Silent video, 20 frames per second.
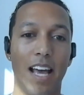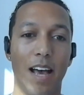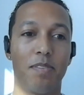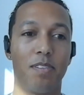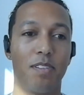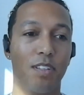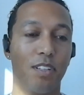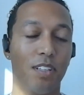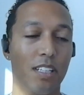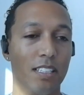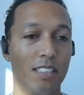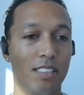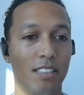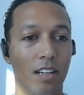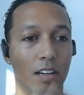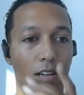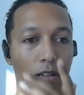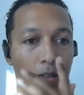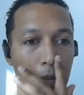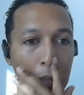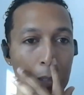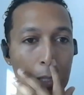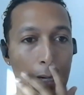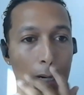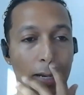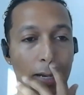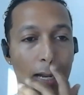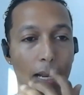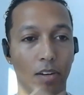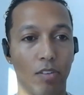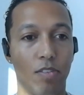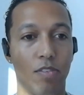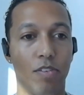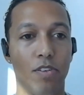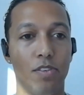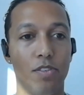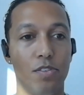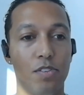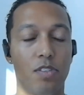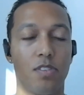Absolutely. So I've been at
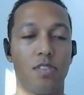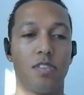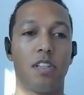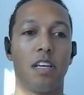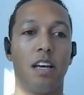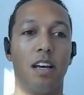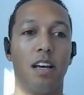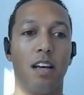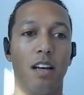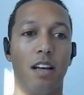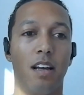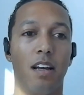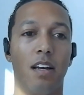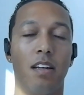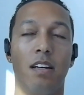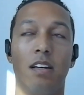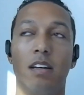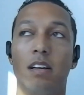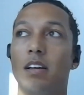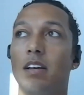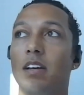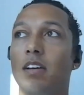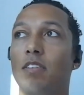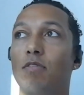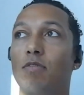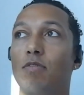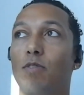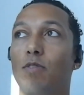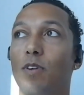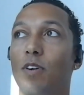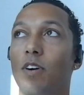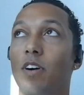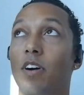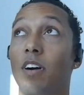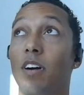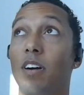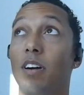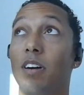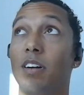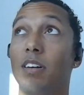Cruise
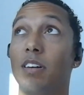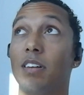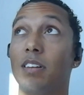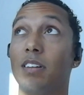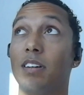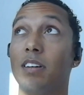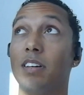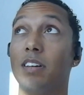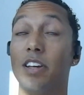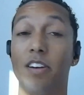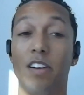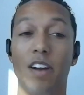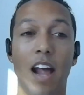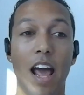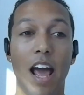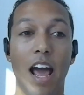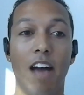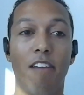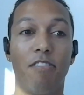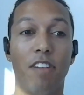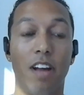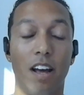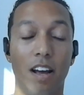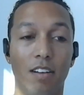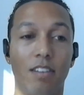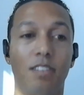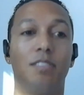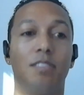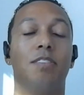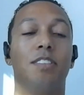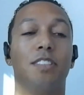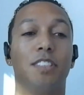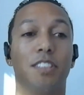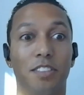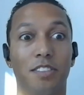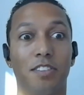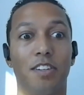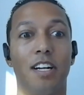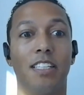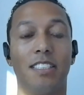for a year and a half now, which
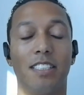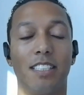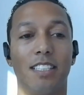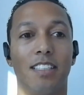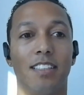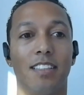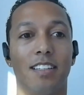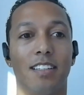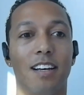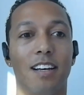is crazy.